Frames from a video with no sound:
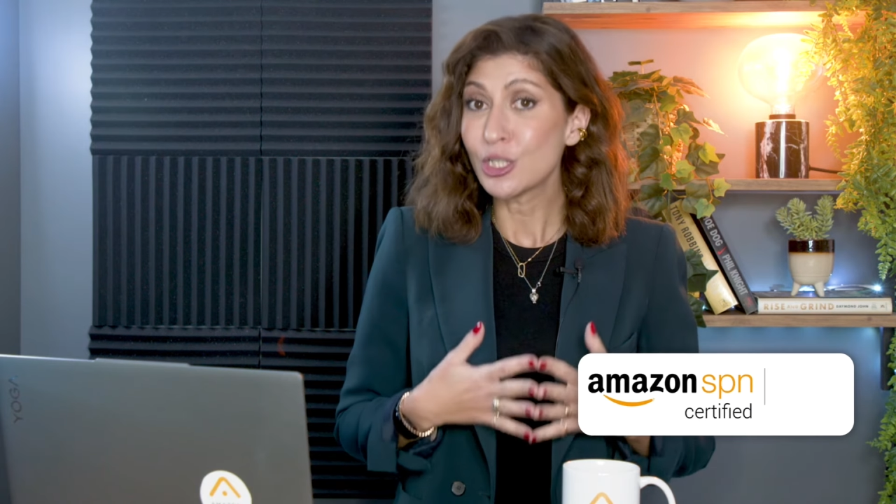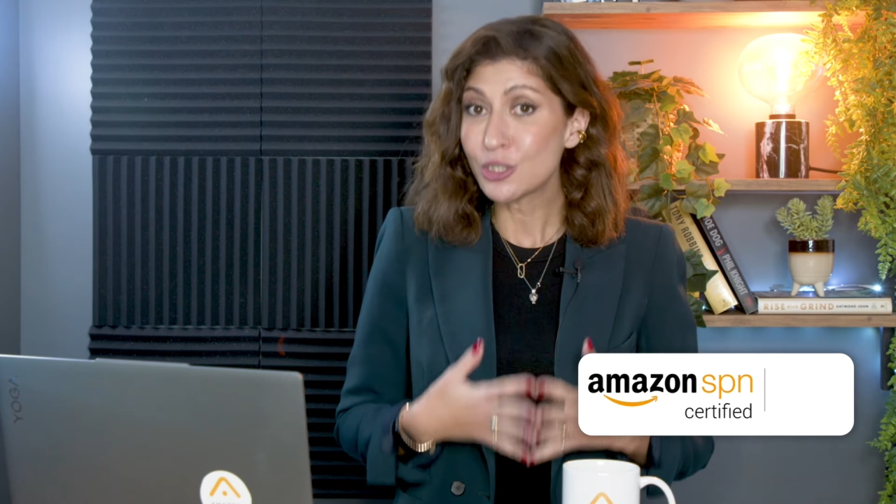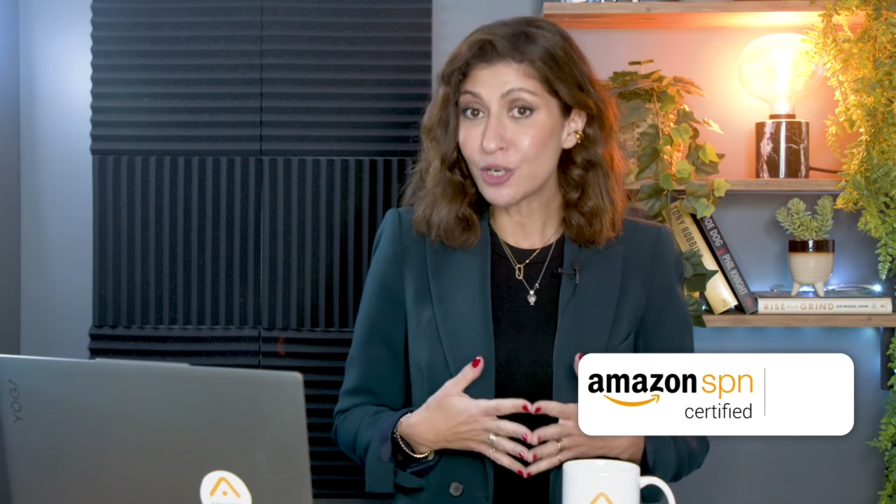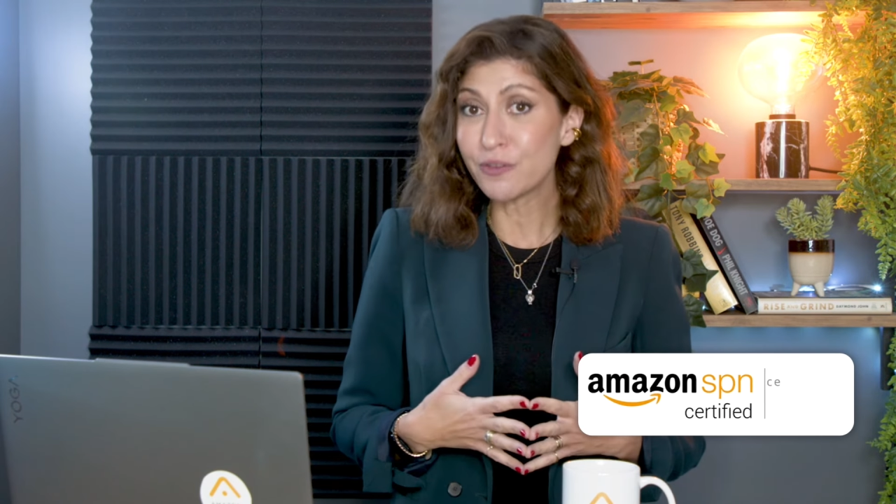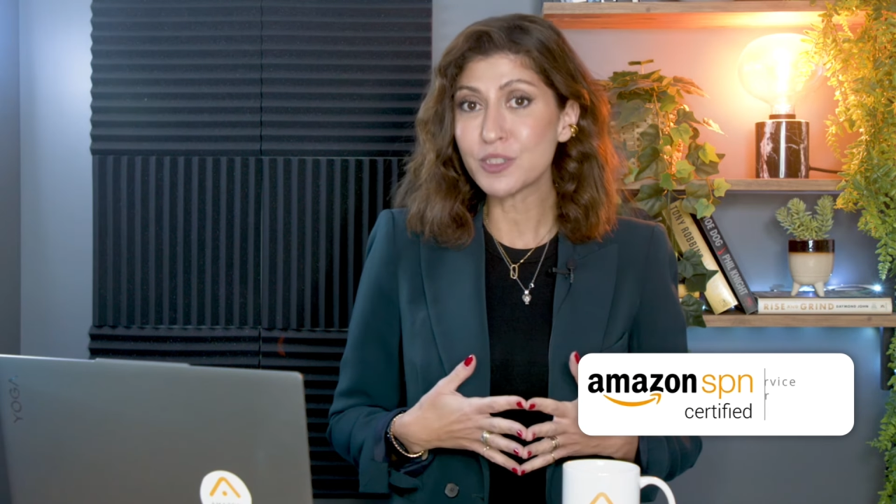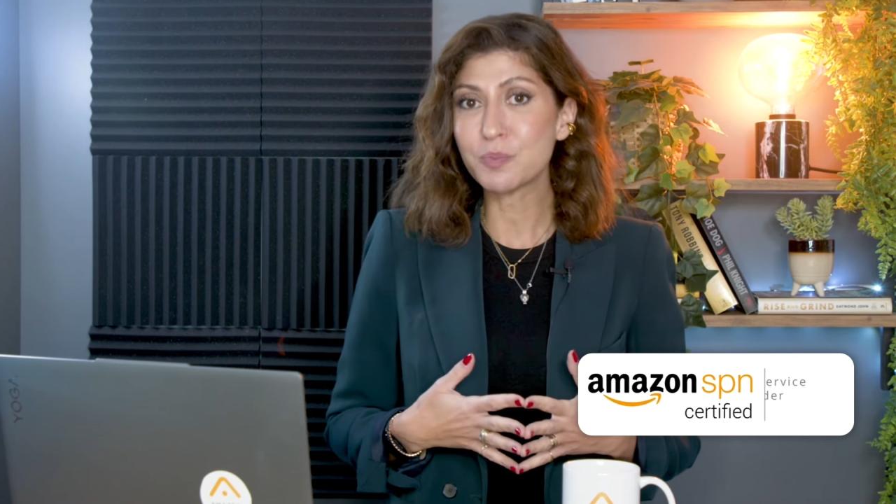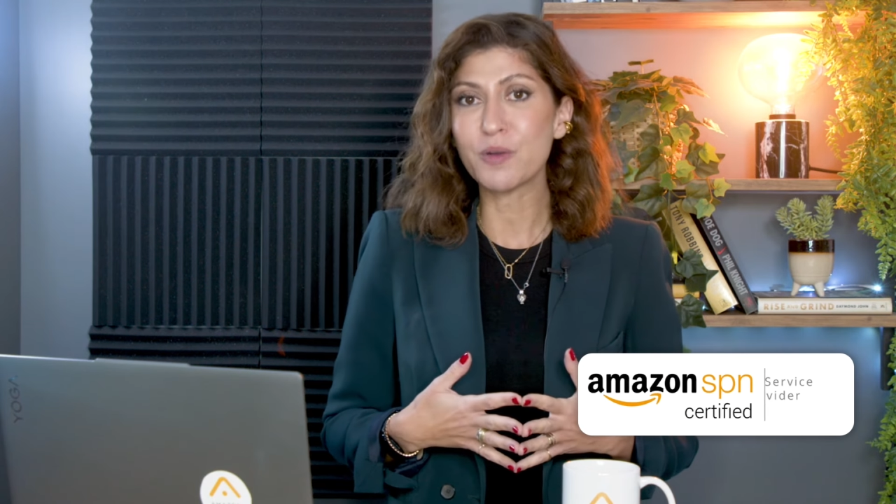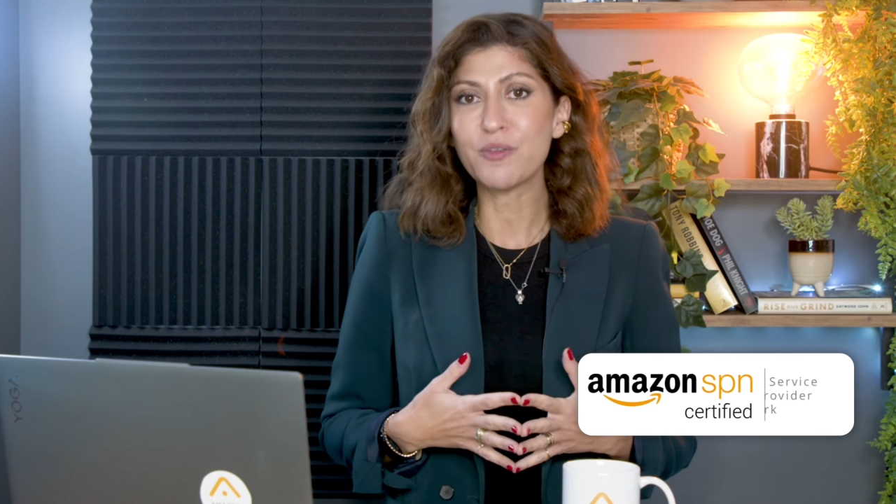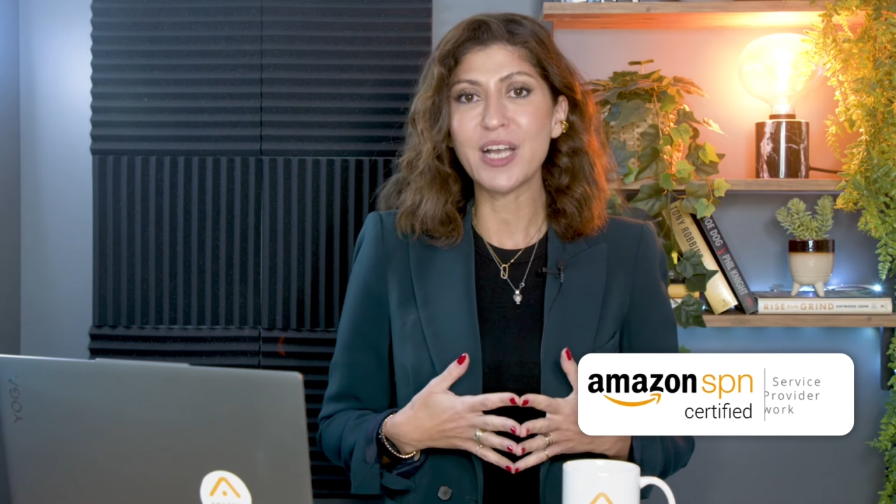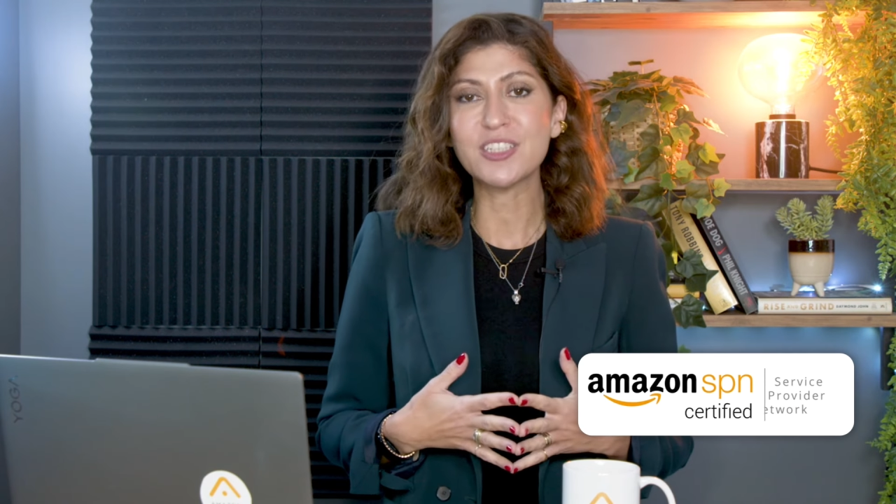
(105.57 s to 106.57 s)
service
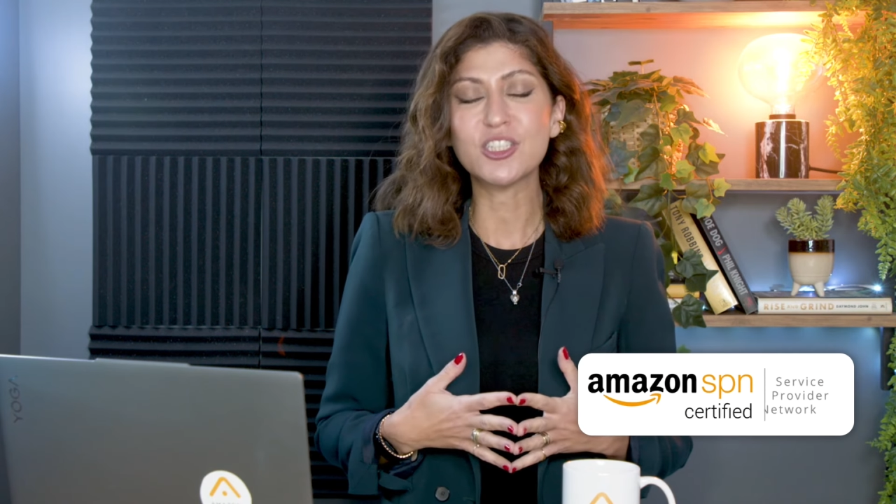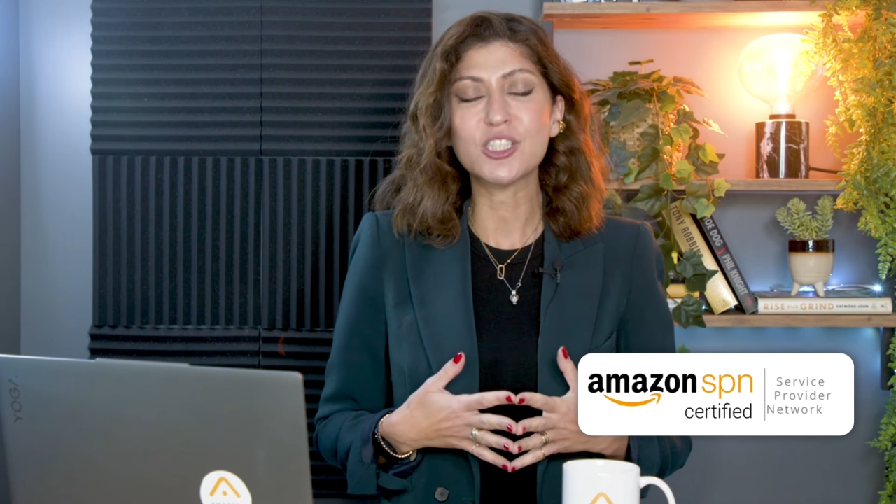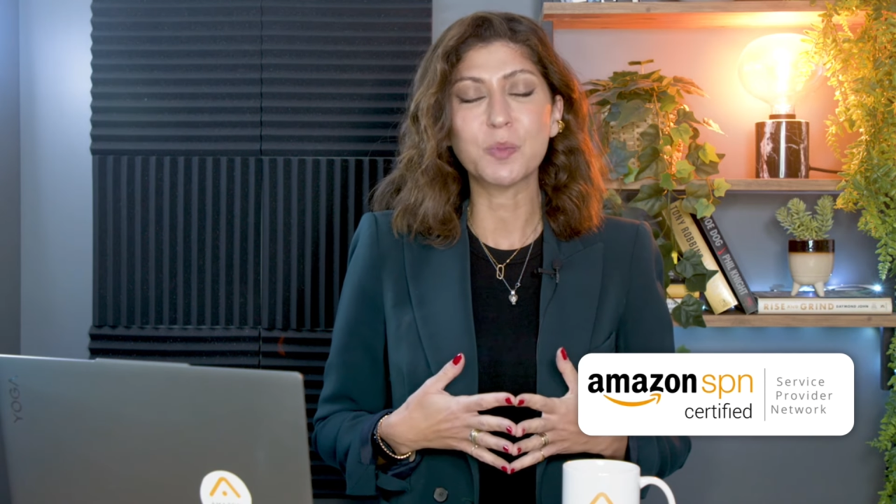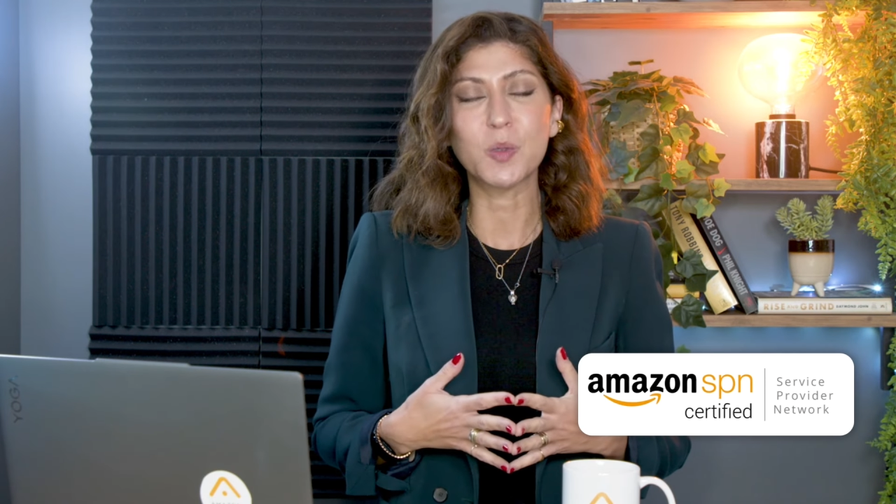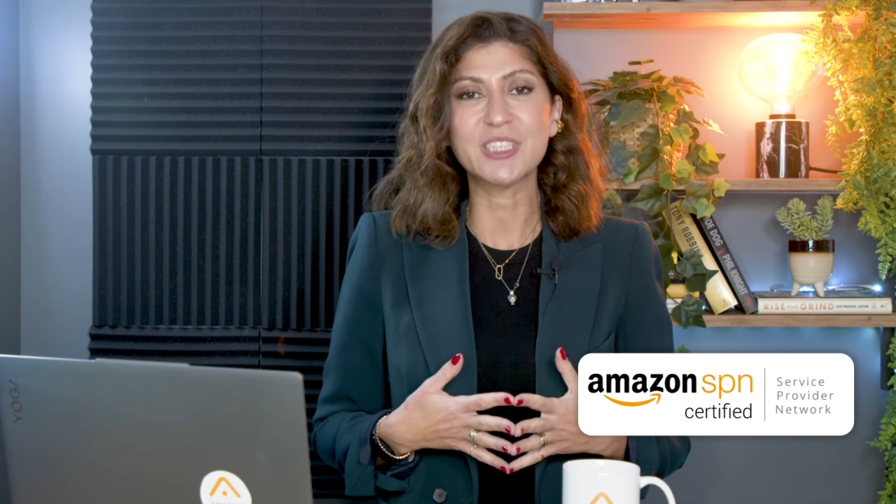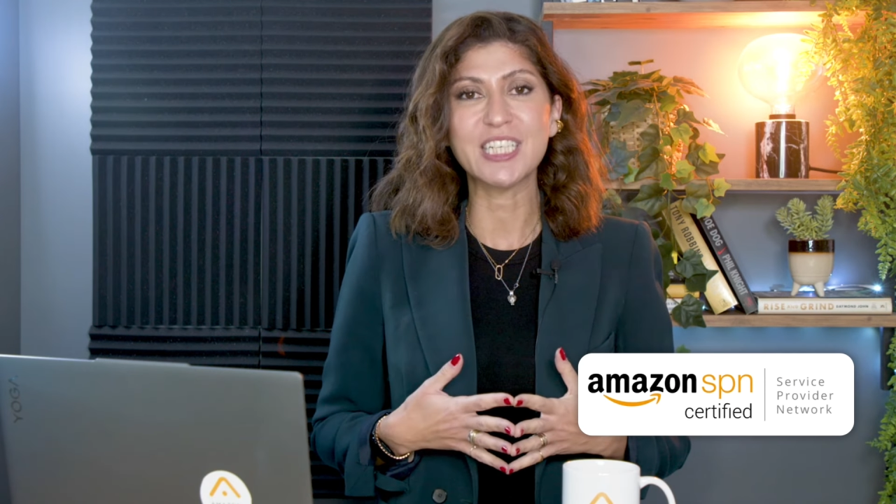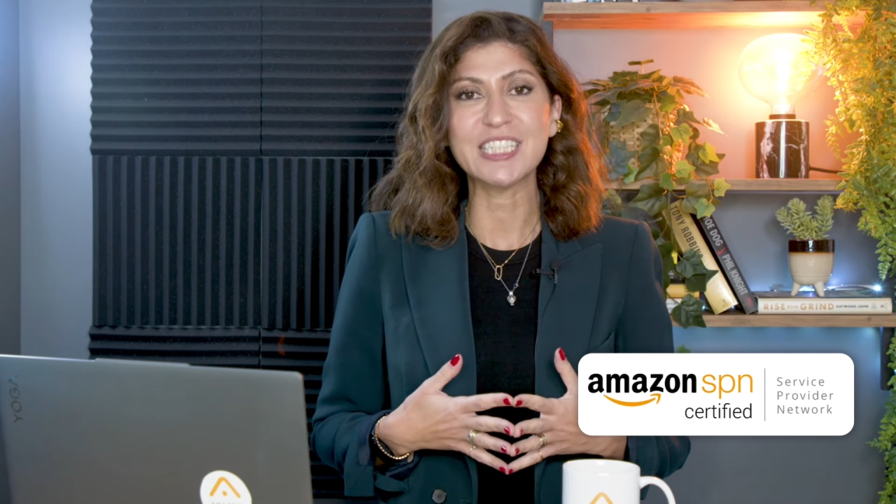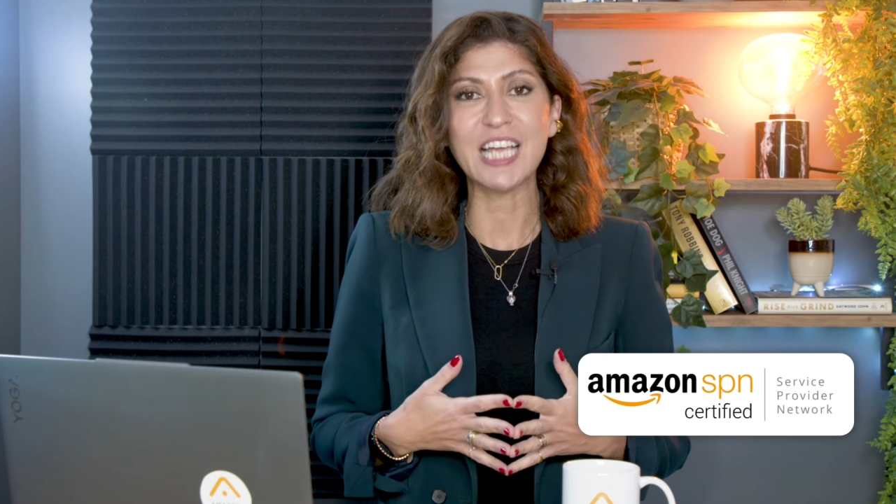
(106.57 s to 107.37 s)
provider supporting